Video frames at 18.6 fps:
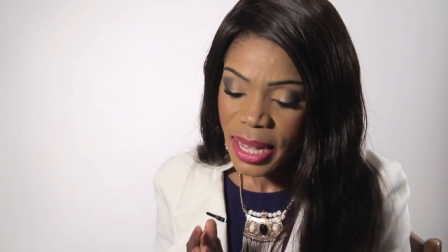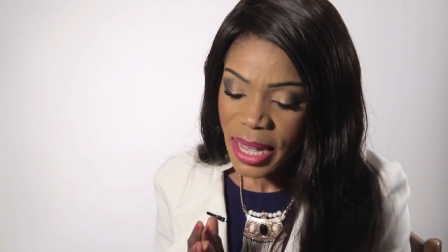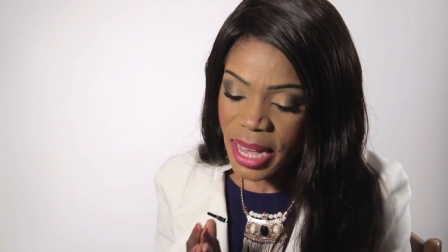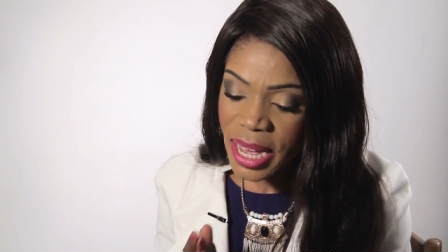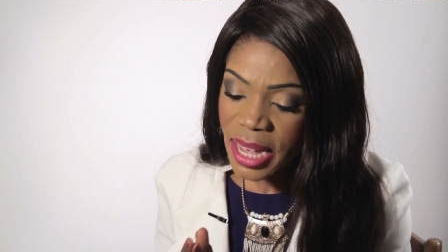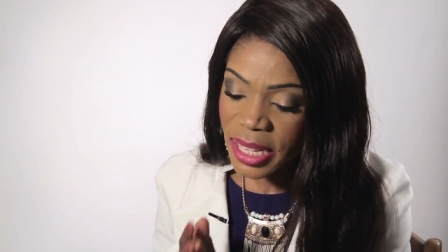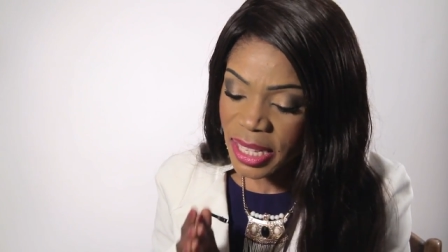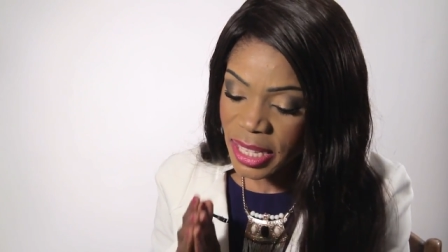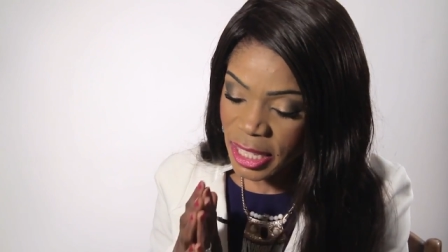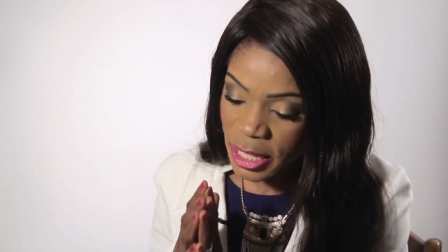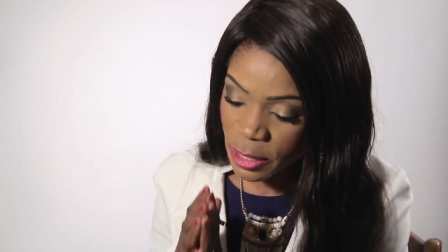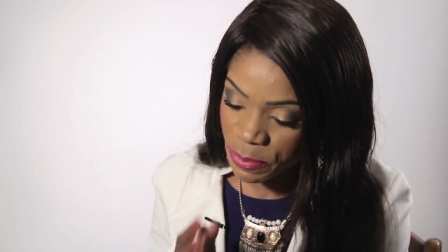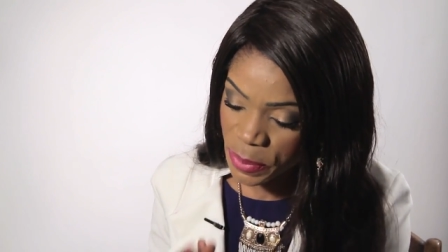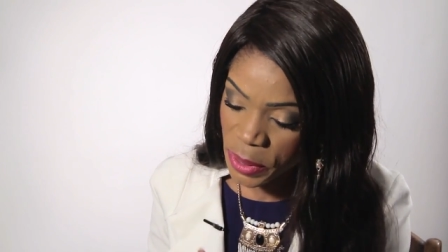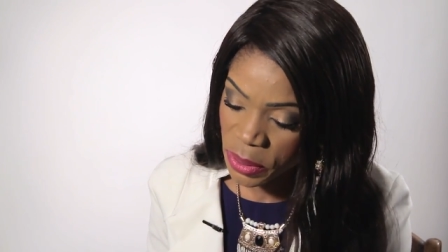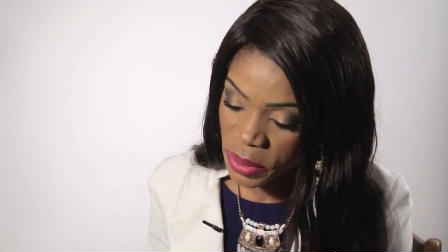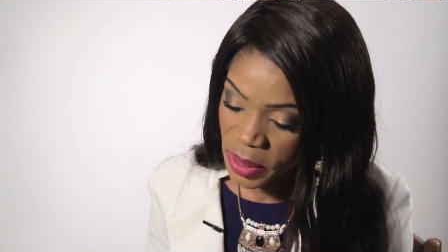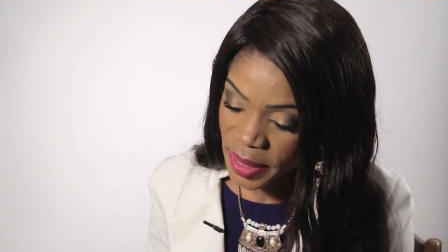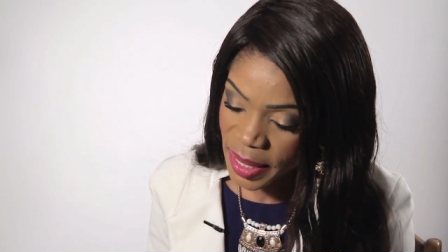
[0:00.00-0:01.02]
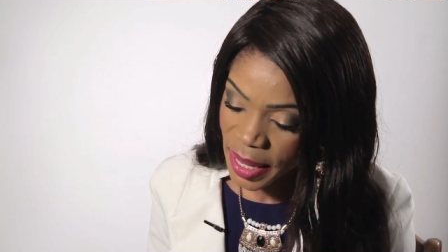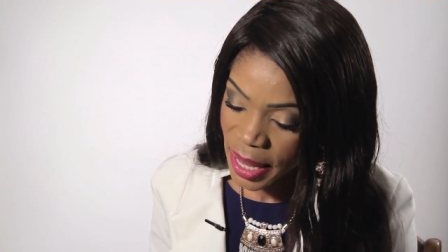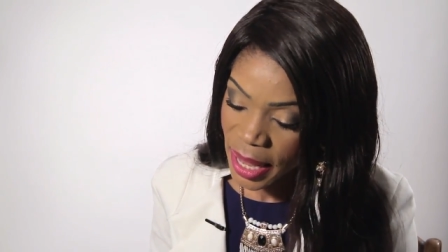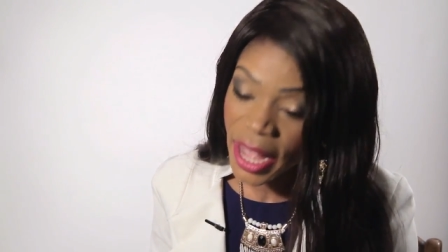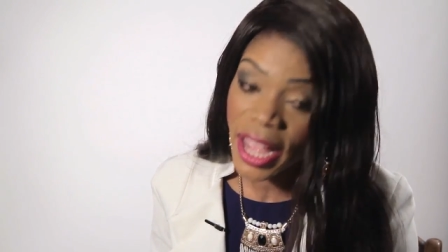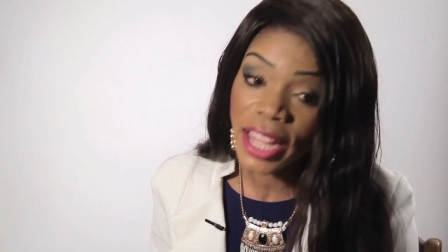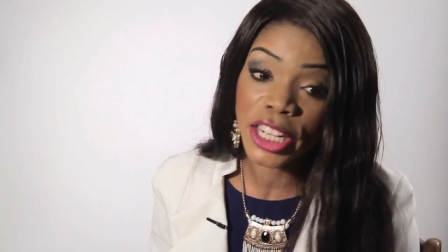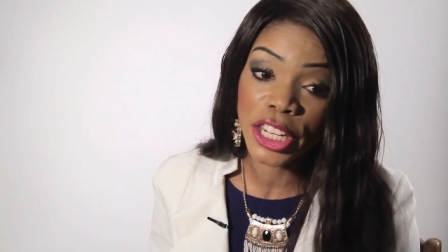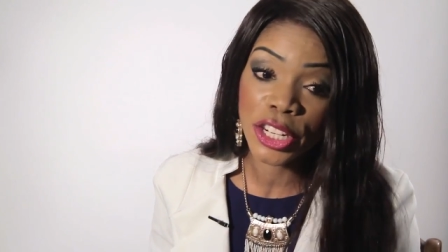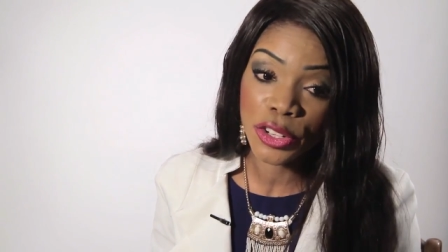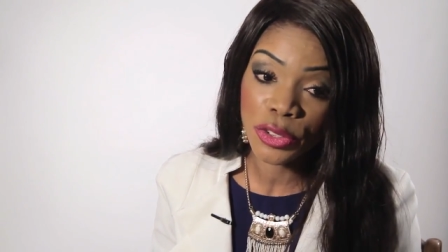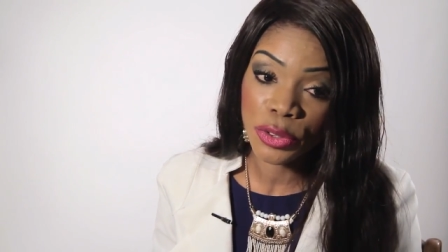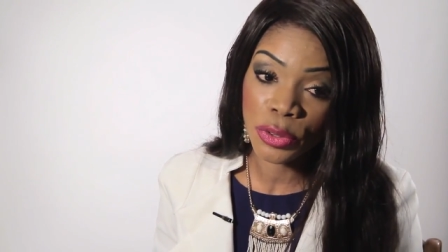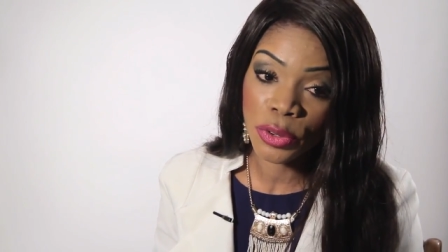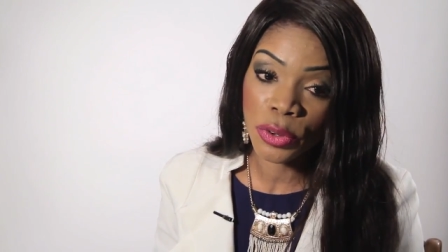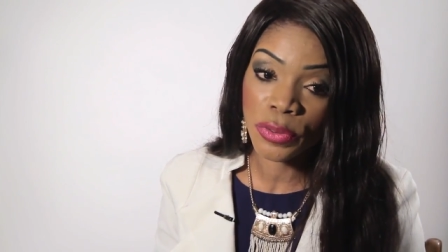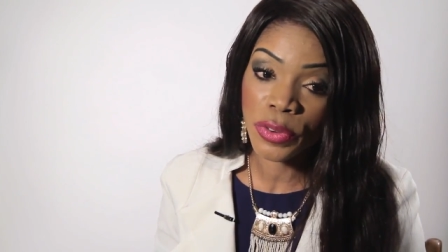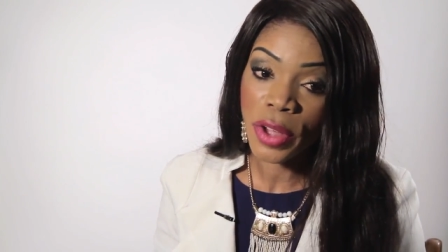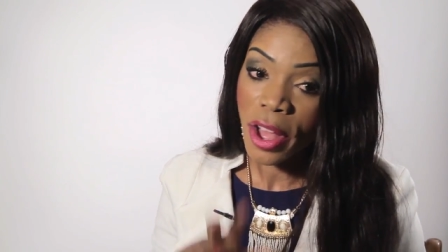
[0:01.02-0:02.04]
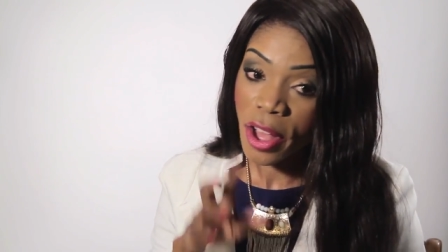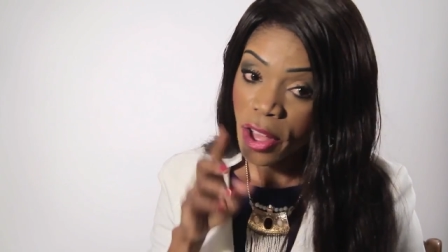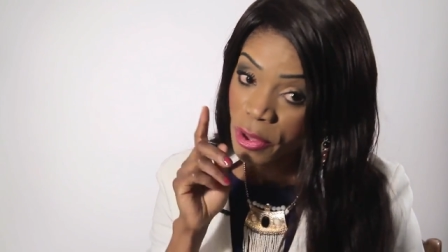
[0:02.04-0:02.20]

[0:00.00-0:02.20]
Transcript: in spirit and in truth.